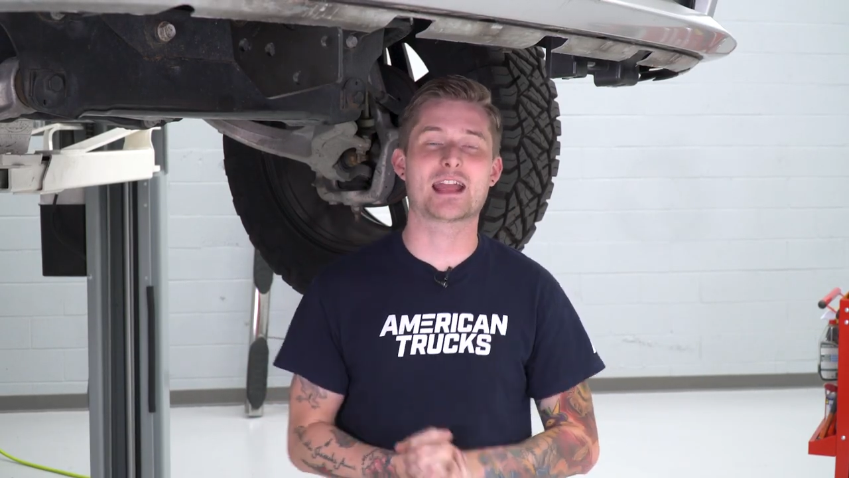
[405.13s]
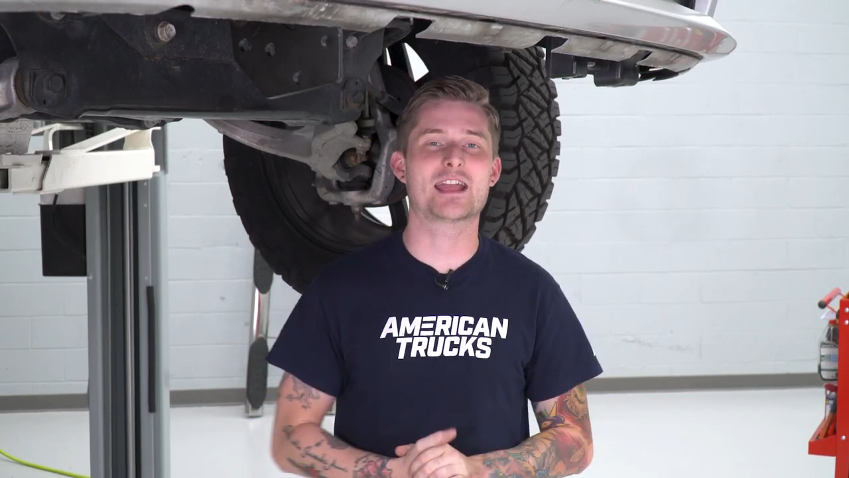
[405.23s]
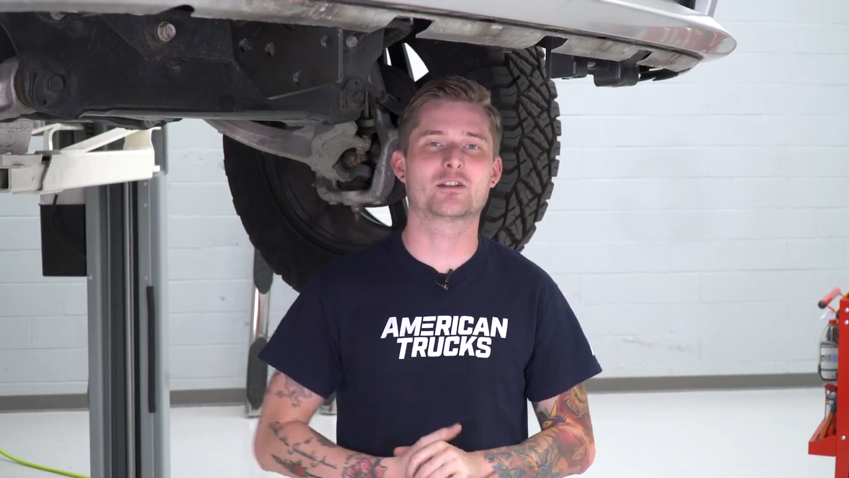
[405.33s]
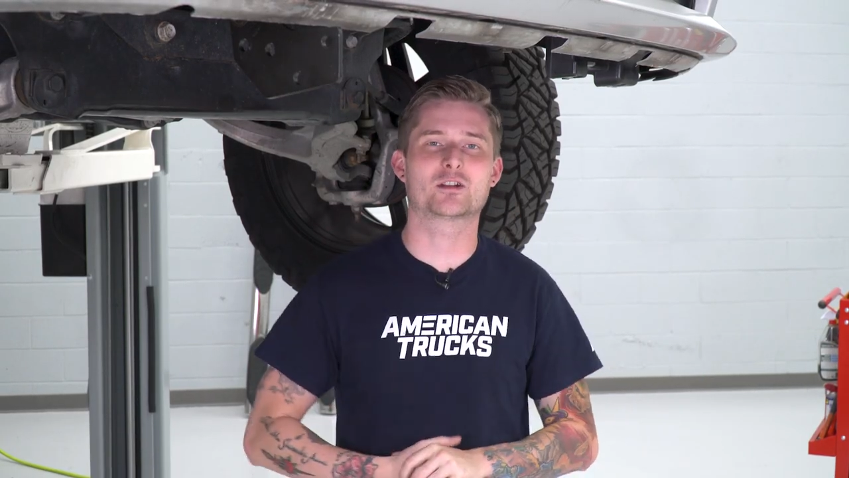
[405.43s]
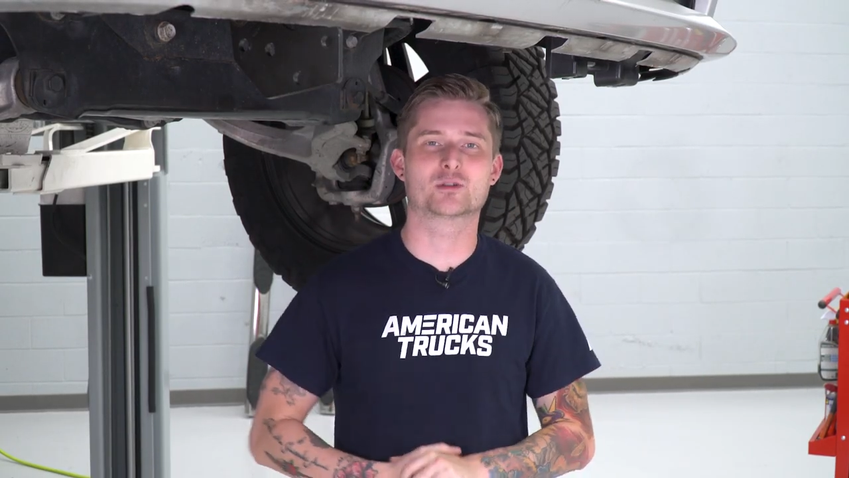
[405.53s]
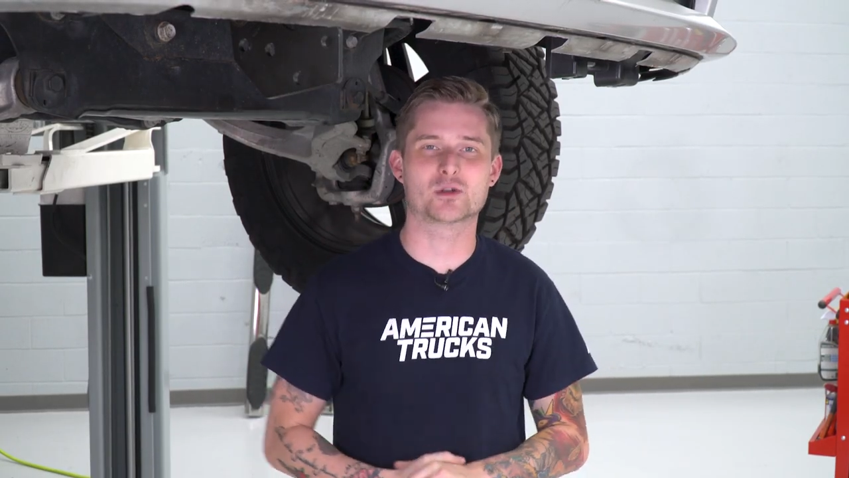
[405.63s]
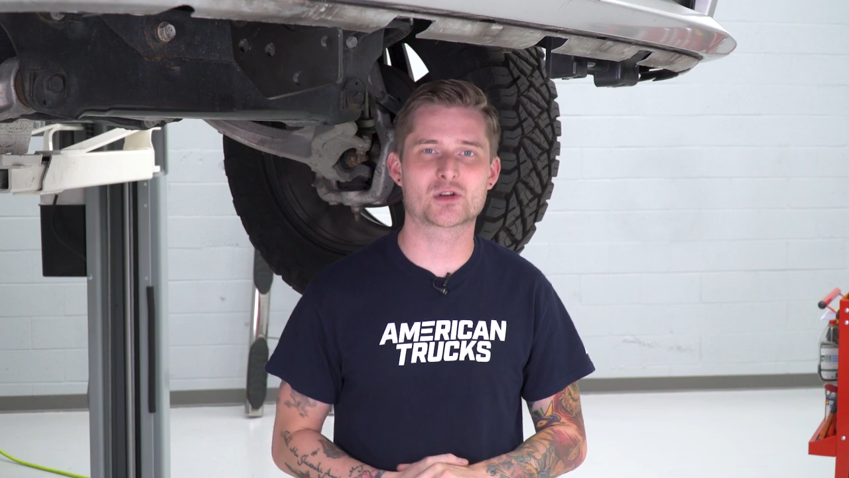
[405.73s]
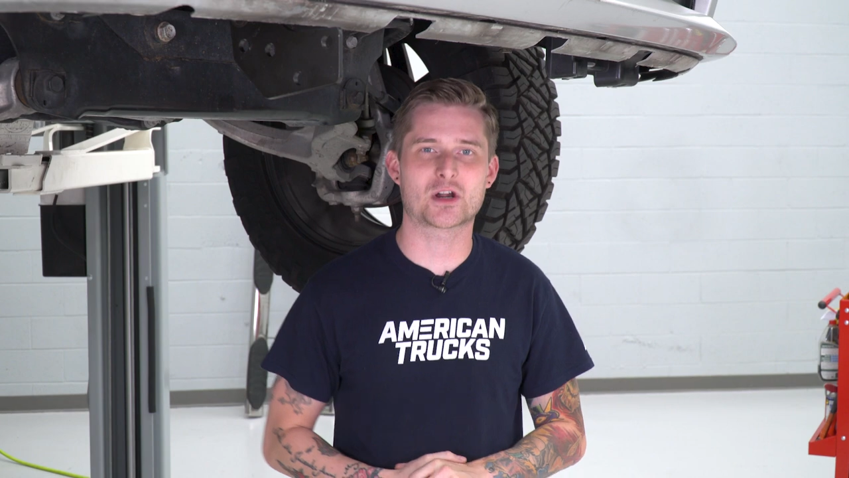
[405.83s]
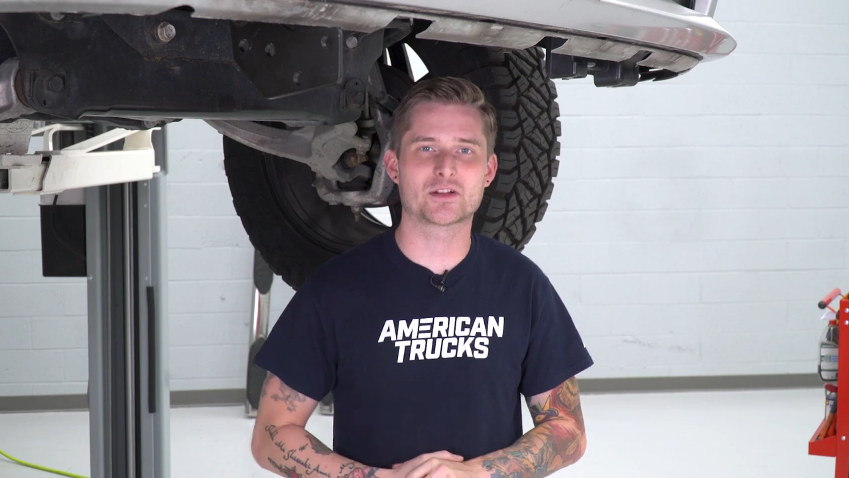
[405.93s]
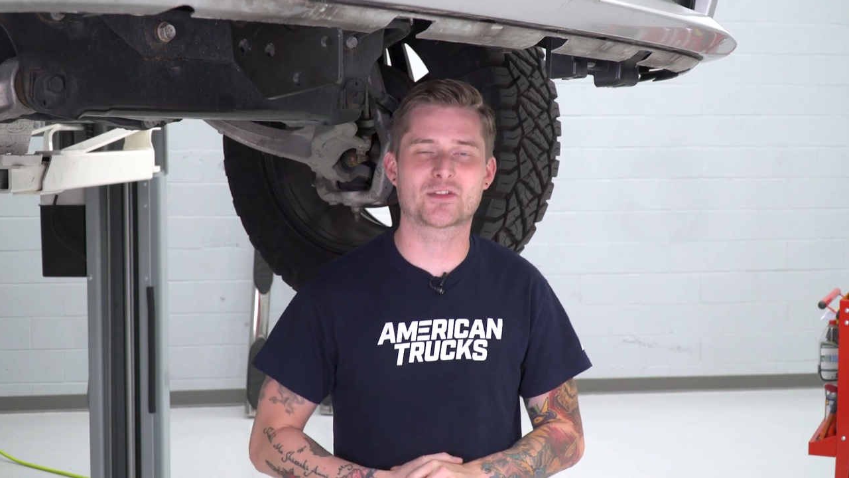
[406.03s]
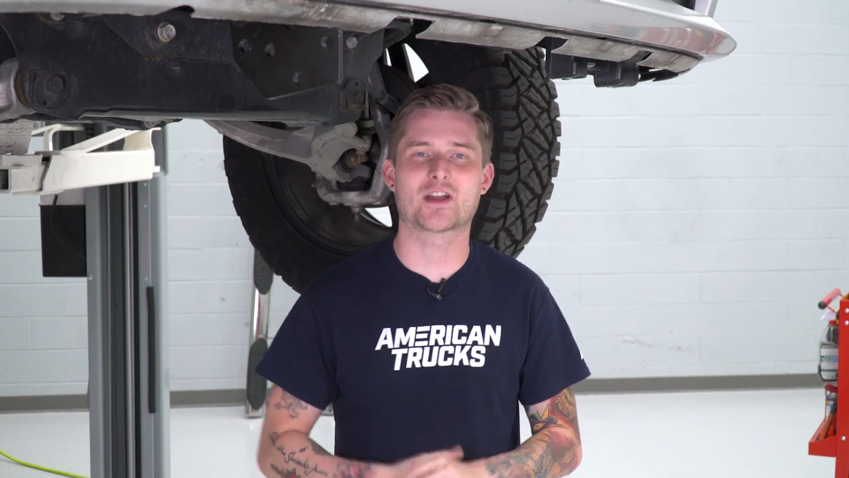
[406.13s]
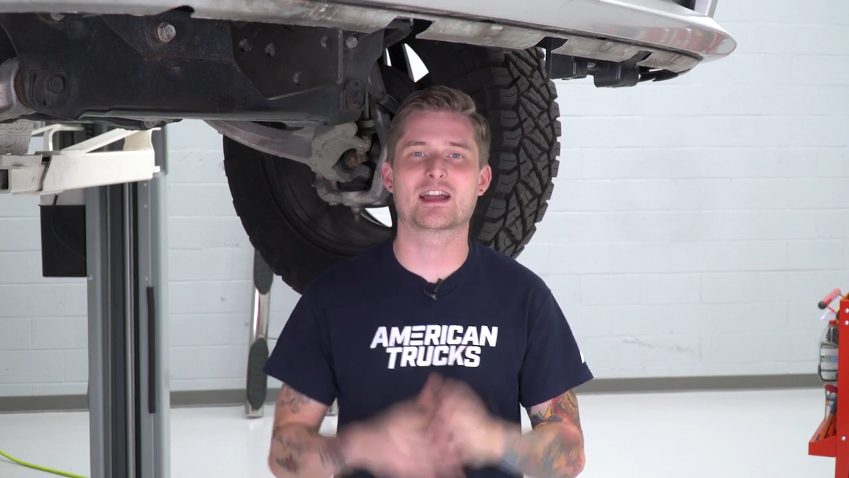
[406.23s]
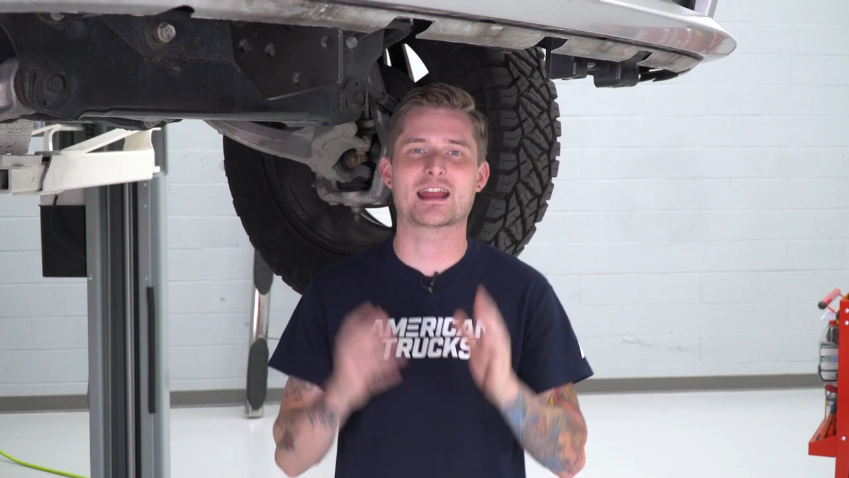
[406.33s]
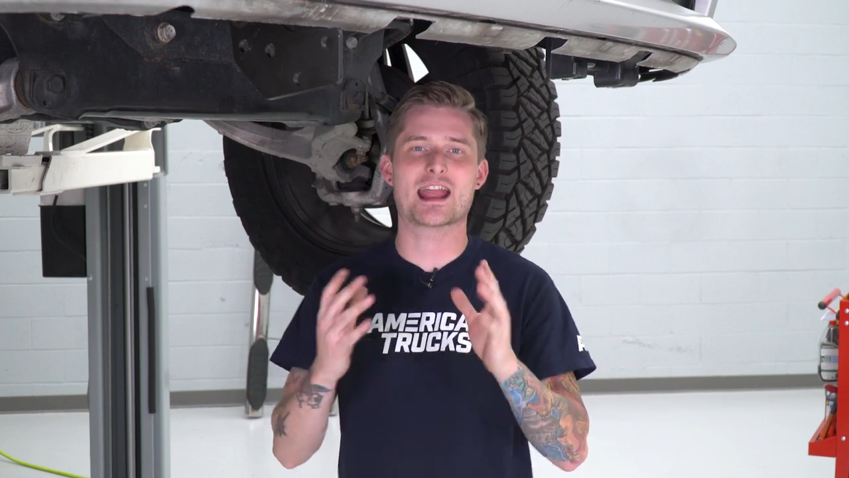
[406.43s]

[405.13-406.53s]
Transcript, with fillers: and our grille guard side